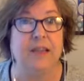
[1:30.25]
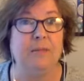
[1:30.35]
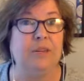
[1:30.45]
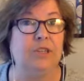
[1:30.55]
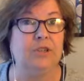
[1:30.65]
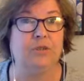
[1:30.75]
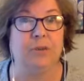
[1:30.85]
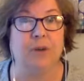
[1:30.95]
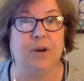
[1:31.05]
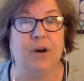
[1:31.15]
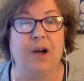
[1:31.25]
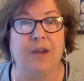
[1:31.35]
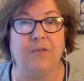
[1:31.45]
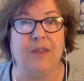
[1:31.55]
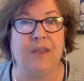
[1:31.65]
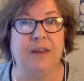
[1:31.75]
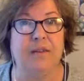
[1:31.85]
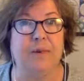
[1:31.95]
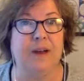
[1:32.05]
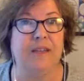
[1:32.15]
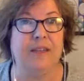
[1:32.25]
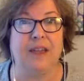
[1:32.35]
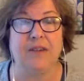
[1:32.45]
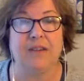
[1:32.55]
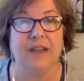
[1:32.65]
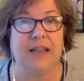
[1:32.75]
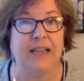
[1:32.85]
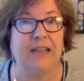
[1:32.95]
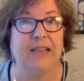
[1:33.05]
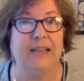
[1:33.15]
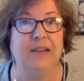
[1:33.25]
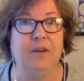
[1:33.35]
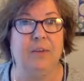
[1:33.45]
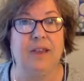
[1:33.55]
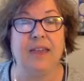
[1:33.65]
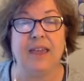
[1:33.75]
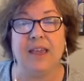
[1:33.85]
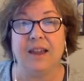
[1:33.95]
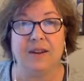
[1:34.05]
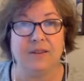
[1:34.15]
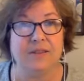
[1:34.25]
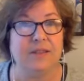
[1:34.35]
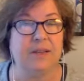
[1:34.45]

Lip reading: we should do it more often, we're not that good at it, nobody cares.